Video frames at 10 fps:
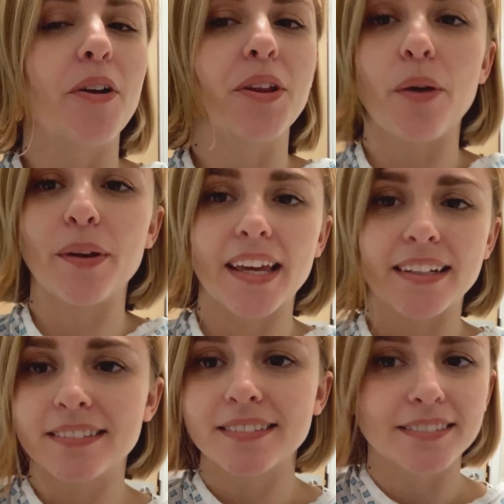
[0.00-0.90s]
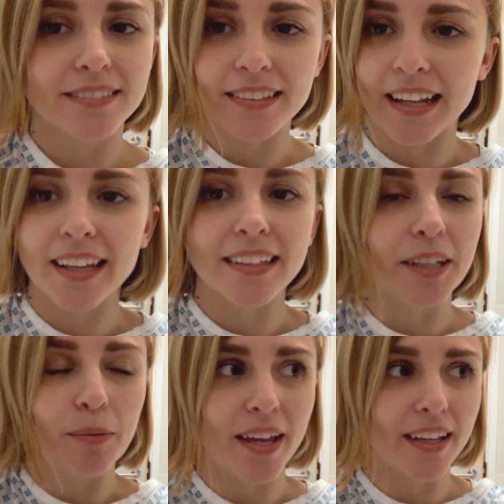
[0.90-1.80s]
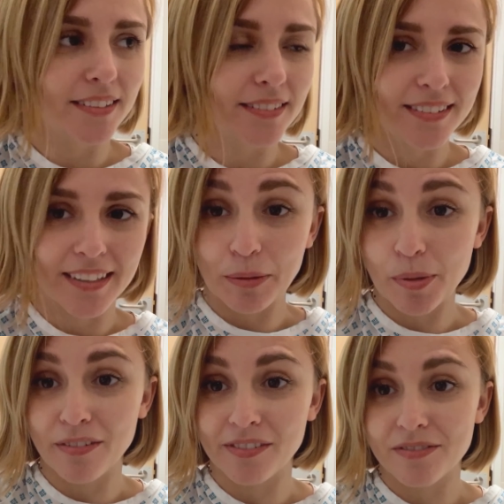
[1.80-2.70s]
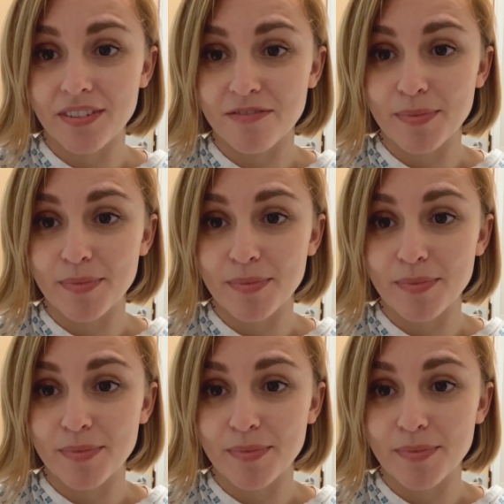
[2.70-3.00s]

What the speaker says: only going in like a little bit and it'll be over in 5